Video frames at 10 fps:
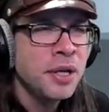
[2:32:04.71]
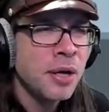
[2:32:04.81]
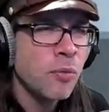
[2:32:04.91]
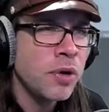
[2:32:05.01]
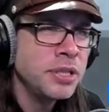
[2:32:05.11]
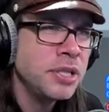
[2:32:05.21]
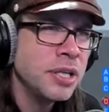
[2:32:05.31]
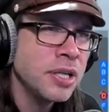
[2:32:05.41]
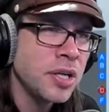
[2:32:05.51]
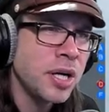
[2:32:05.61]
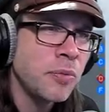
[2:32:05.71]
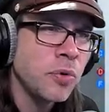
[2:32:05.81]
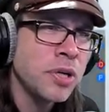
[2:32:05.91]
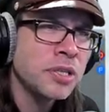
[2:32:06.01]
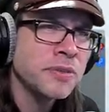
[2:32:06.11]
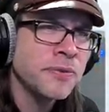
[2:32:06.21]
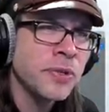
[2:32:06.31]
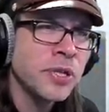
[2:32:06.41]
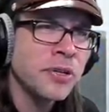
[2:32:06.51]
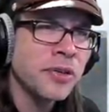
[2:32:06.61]
And one year I worked
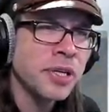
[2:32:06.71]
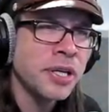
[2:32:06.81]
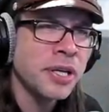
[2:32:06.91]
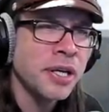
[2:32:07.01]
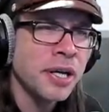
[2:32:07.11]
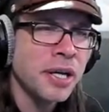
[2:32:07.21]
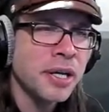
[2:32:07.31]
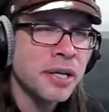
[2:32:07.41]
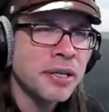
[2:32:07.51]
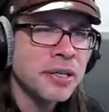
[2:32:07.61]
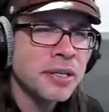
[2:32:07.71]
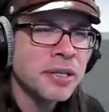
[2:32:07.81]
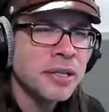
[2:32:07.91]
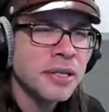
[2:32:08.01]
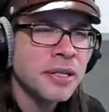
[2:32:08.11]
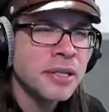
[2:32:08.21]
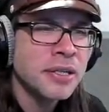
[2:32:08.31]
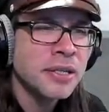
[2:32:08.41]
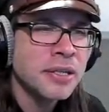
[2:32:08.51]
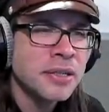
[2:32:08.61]
for the, uh,
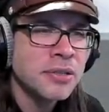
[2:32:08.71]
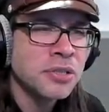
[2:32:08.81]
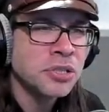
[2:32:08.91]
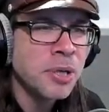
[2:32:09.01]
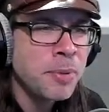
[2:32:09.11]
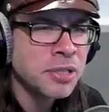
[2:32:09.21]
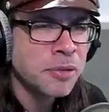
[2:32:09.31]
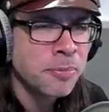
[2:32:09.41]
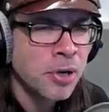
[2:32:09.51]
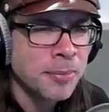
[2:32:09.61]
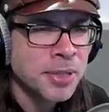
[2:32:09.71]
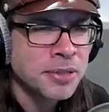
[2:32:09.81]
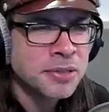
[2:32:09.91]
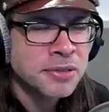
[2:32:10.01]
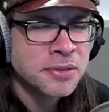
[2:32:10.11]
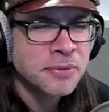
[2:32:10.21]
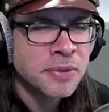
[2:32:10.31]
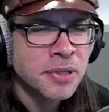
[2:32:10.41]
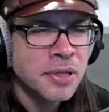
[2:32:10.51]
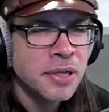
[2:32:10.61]
the shipping department
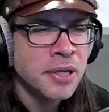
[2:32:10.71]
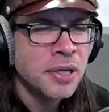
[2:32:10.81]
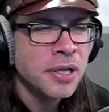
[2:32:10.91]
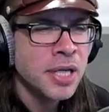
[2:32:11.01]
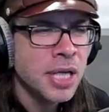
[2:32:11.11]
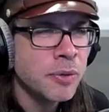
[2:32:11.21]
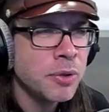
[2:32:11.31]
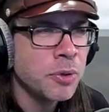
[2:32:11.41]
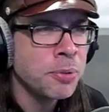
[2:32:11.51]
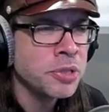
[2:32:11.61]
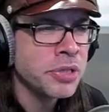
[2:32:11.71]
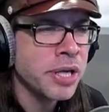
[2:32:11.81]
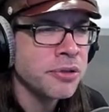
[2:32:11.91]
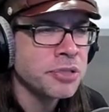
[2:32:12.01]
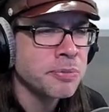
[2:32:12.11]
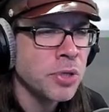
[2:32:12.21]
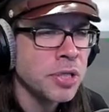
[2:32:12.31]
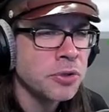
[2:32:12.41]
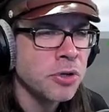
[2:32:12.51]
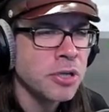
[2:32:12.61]
and we would put together
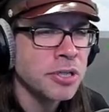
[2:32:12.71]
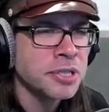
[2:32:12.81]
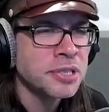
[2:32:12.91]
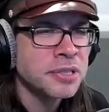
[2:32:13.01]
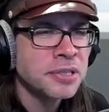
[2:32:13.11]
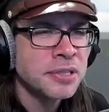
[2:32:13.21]
small orders.